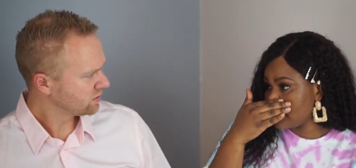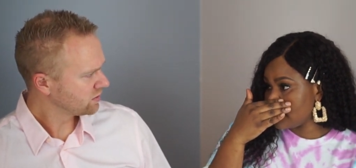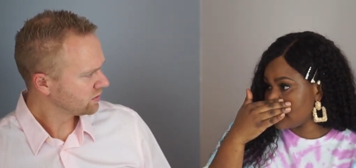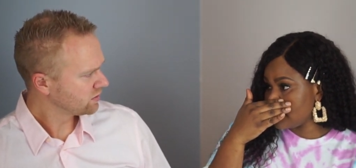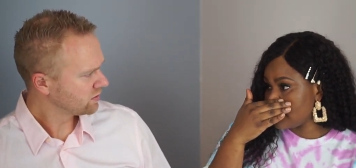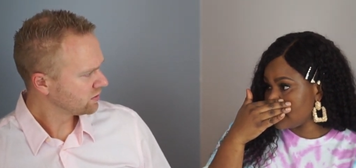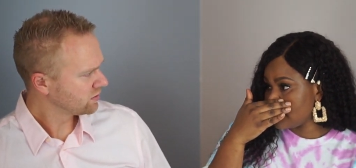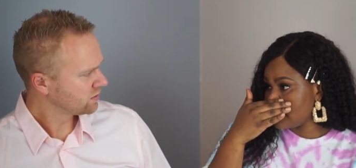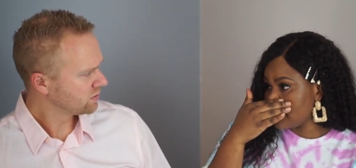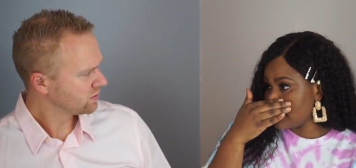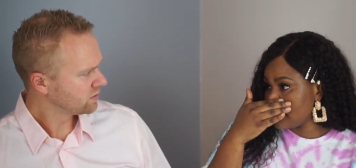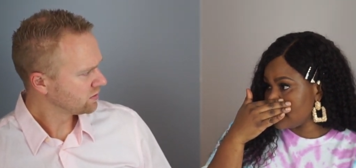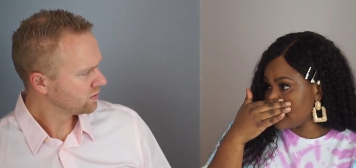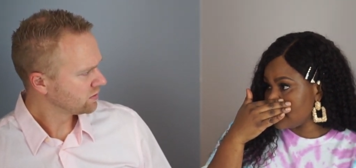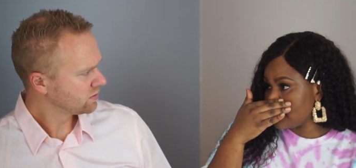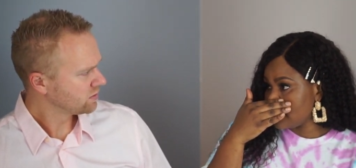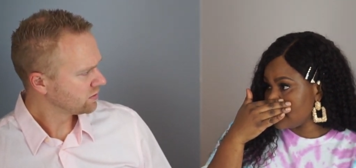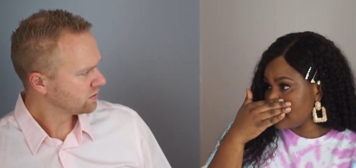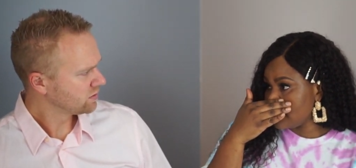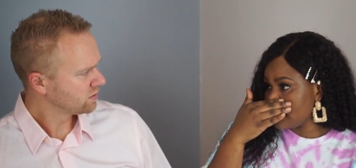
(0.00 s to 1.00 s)

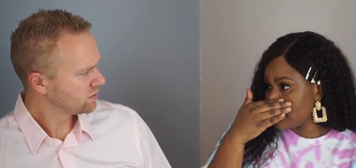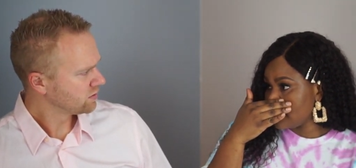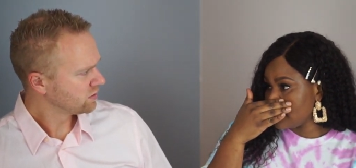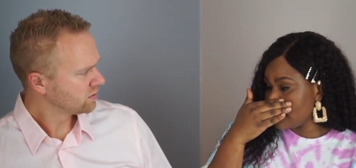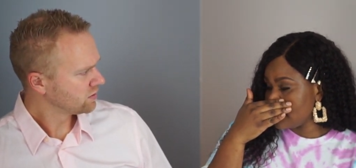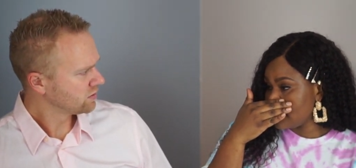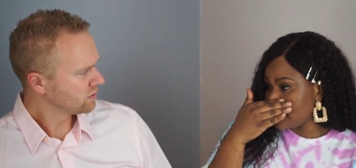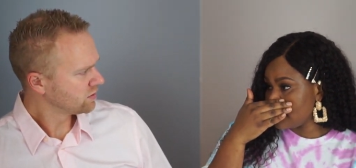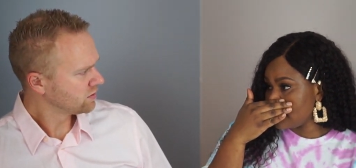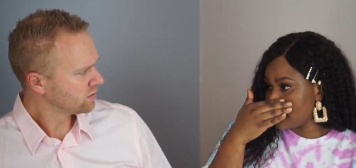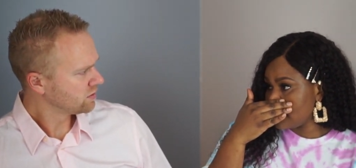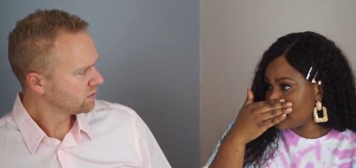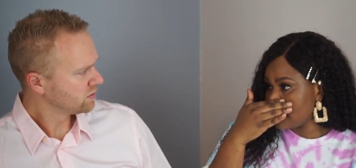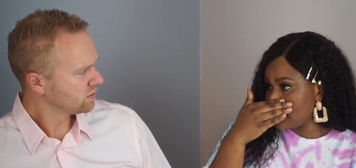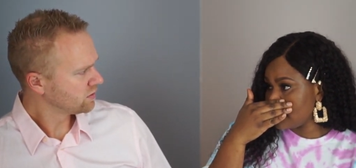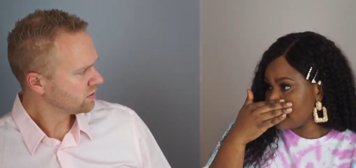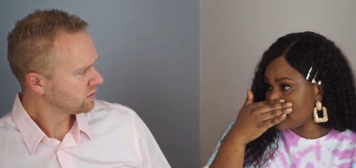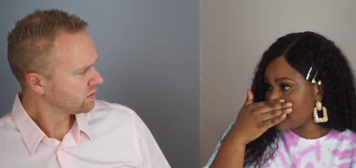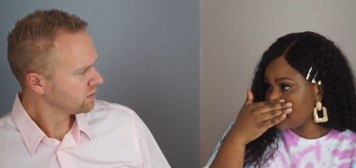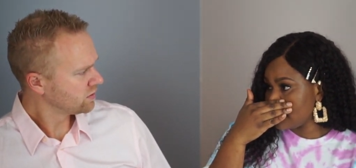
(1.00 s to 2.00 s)

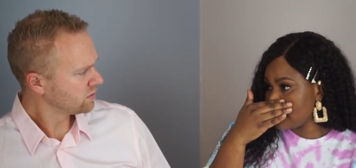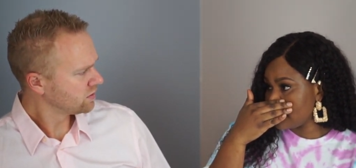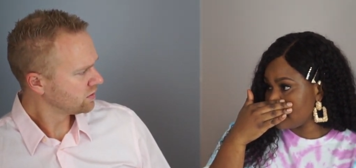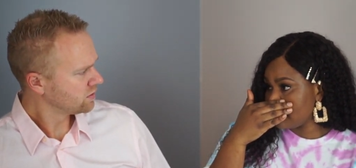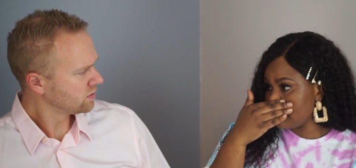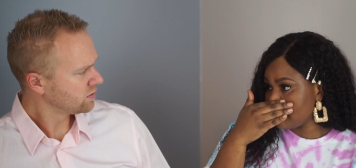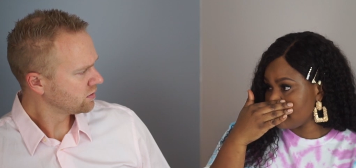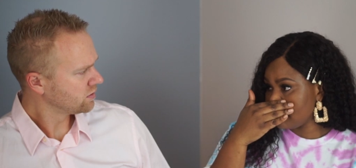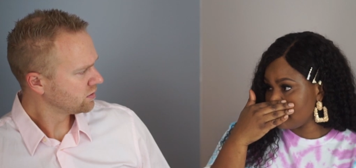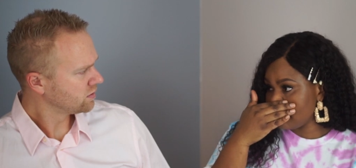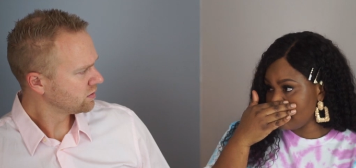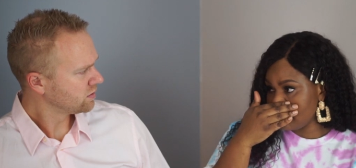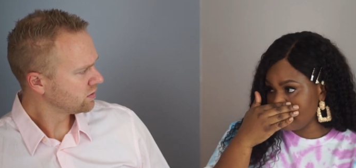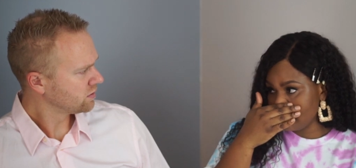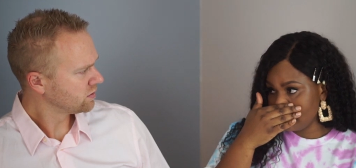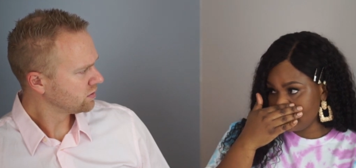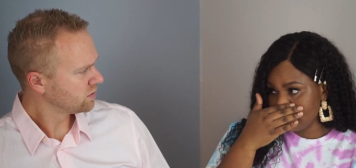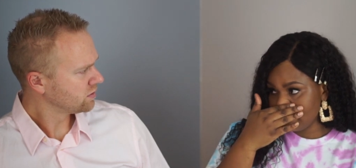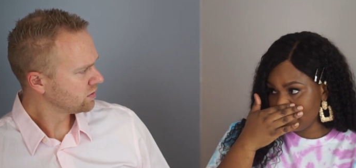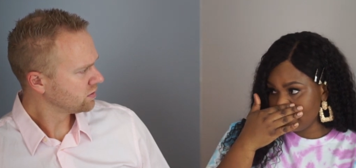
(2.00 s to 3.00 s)

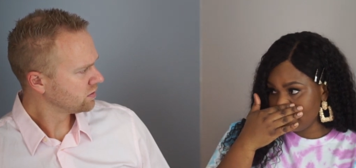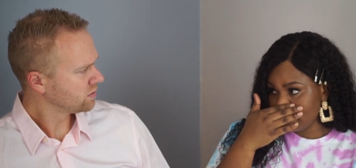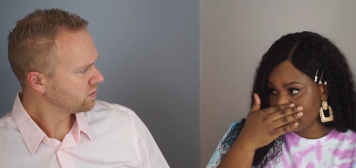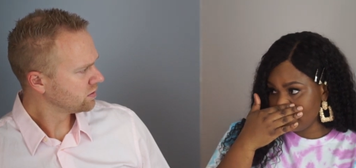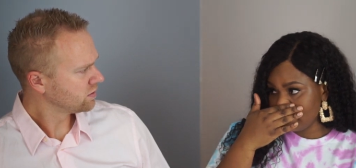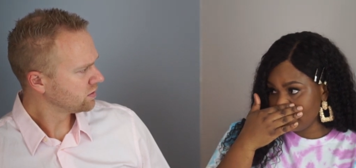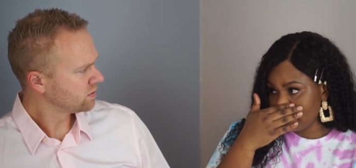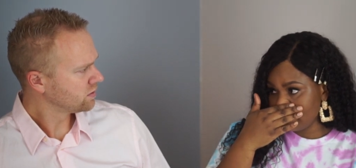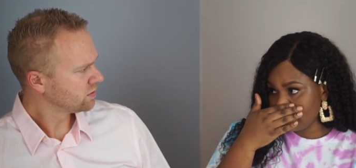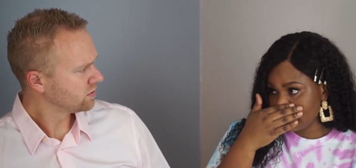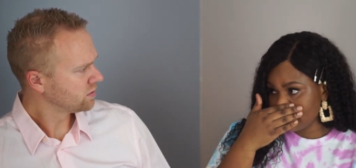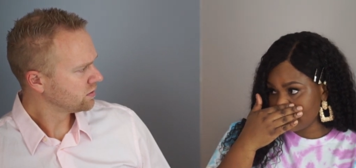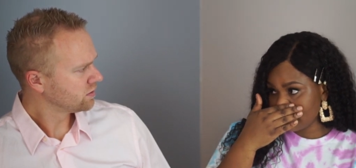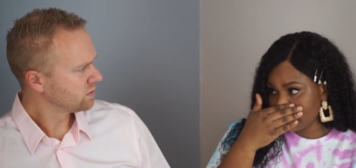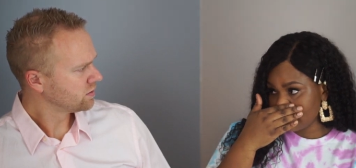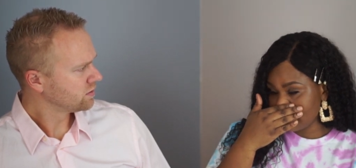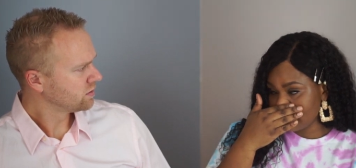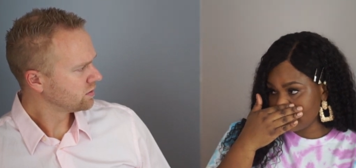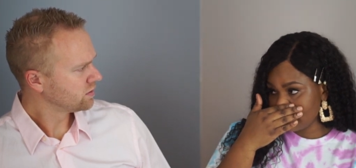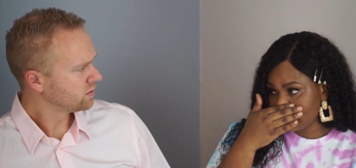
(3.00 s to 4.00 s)

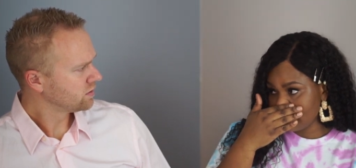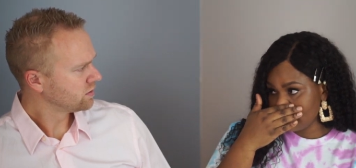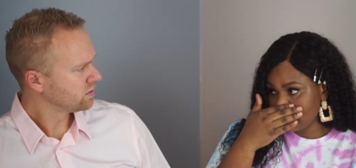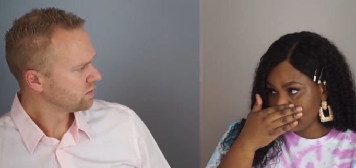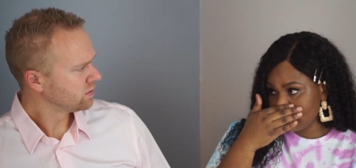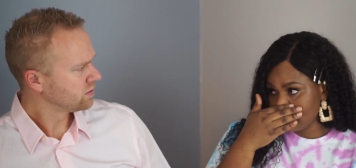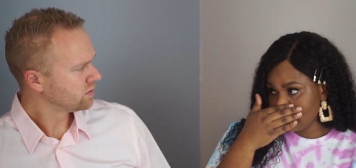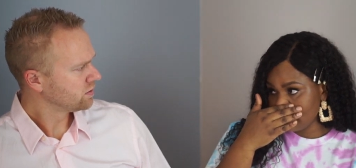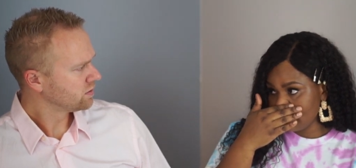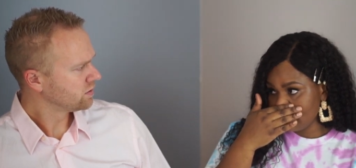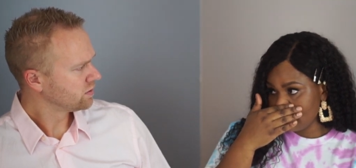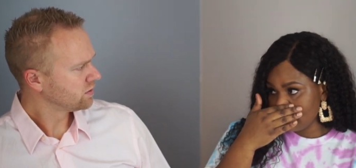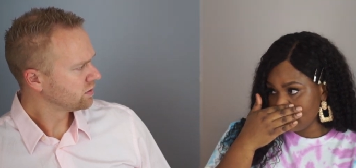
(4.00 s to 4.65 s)
[no speech]